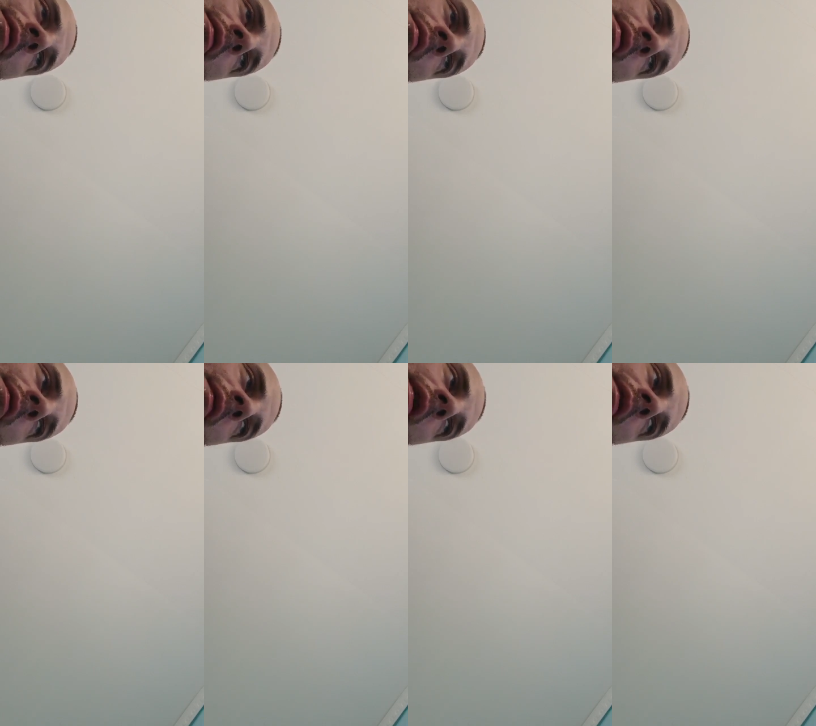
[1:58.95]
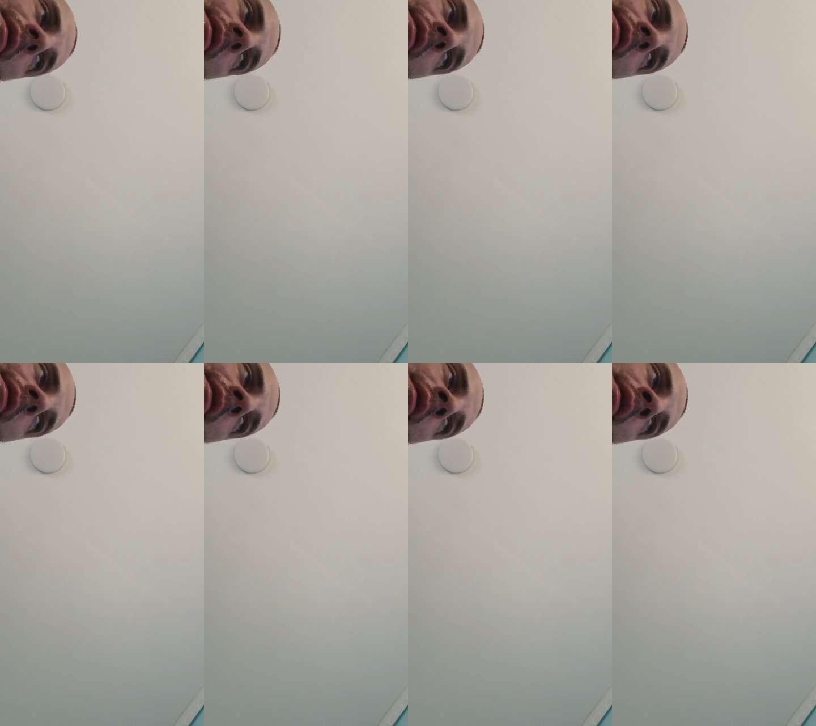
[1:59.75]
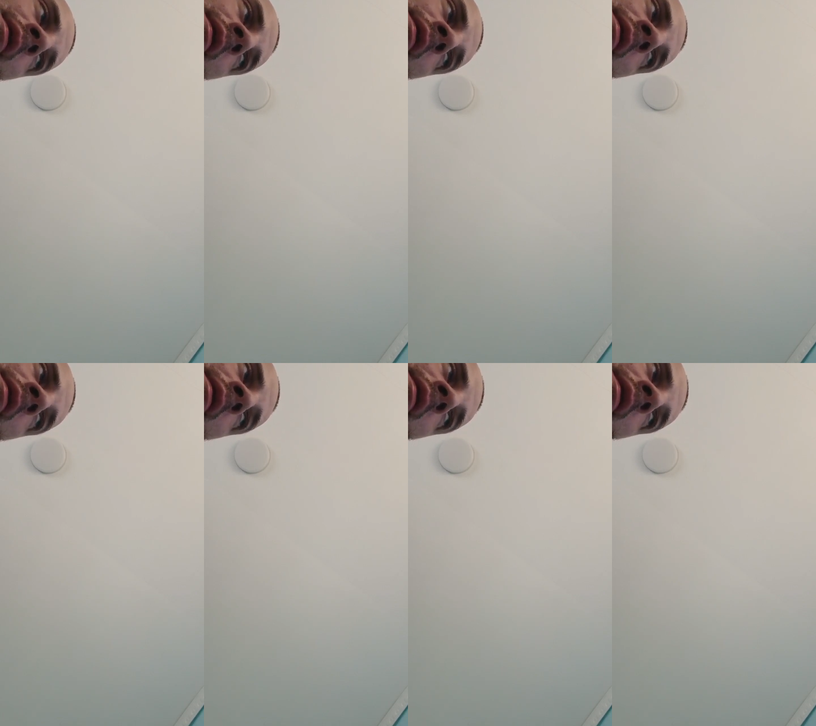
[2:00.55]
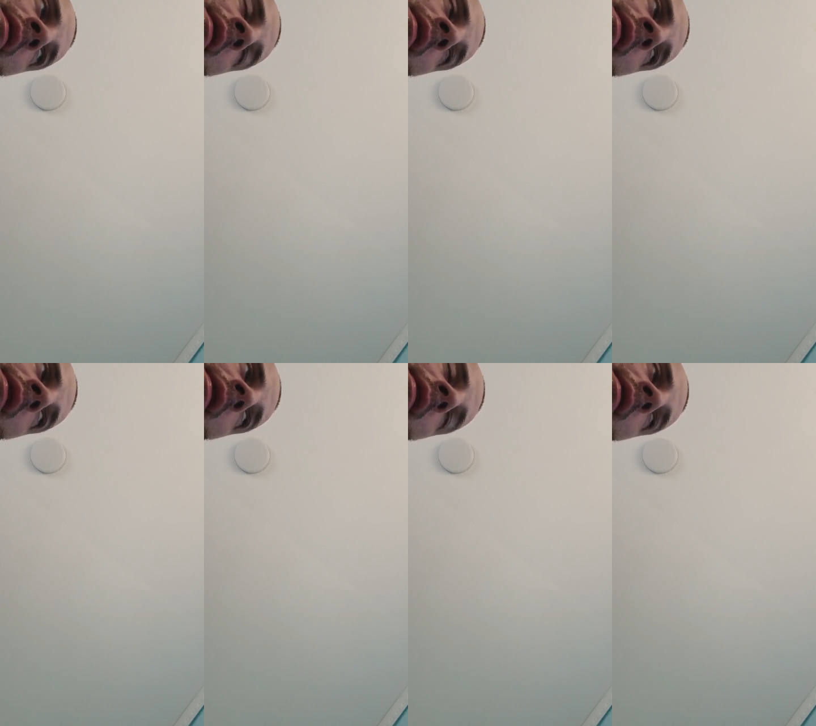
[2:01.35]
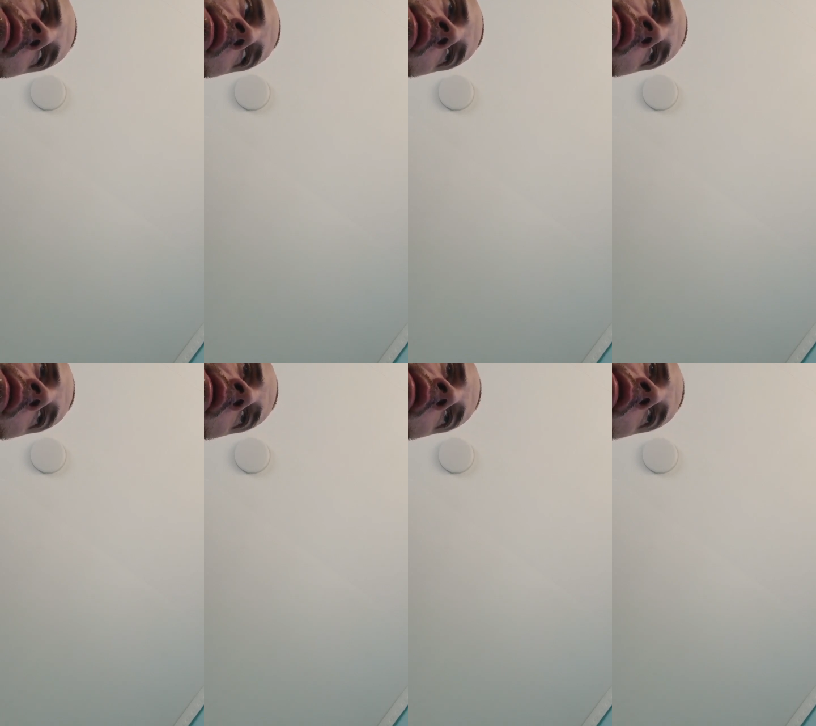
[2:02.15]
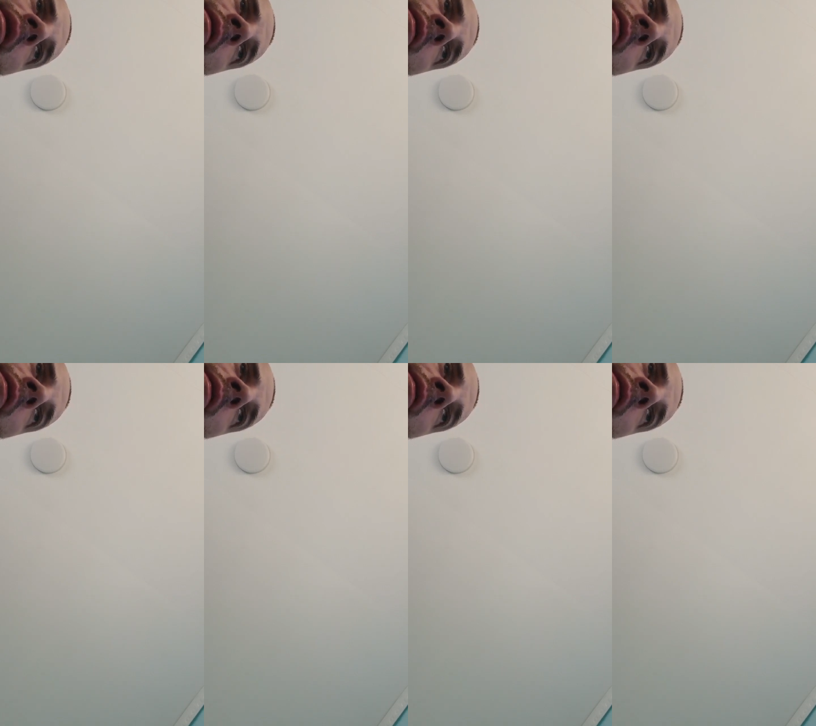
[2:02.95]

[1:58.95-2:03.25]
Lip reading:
[unreadable: no face in view]